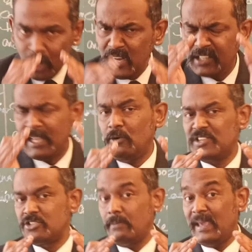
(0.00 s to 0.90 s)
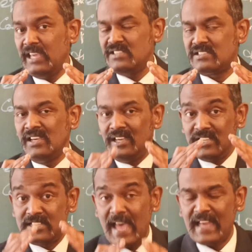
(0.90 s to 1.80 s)
thing which remains is
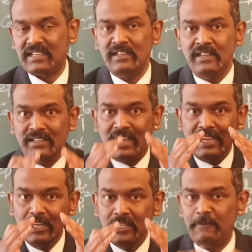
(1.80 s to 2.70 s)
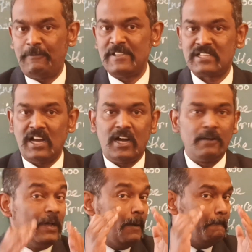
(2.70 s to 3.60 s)
that the indifference curve
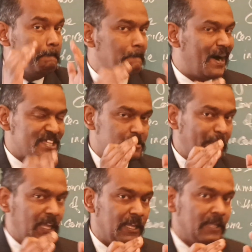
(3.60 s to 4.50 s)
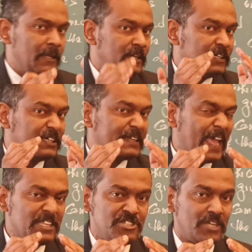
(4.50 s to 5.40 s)
must be
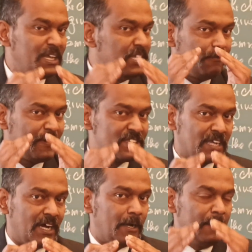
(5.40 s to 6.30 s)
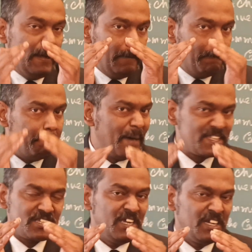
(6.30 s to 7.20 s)
tangent, indifference curve must
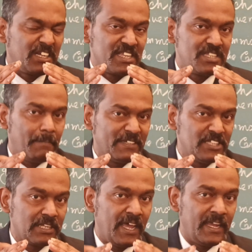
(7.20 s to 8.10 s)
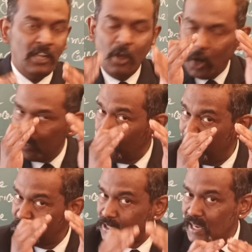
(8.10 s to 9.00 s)
touch the budget line, or the
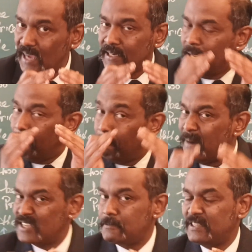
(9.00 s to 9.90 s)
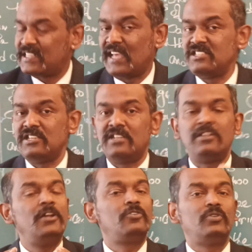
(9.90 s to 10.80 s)
budget line must be tangent
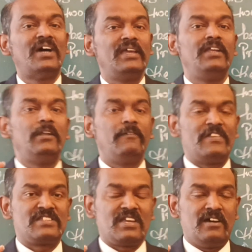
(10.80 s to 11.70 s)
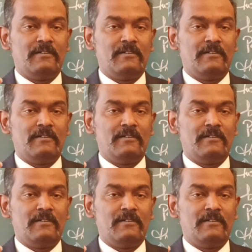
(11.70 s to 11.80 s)
to the indifference curve.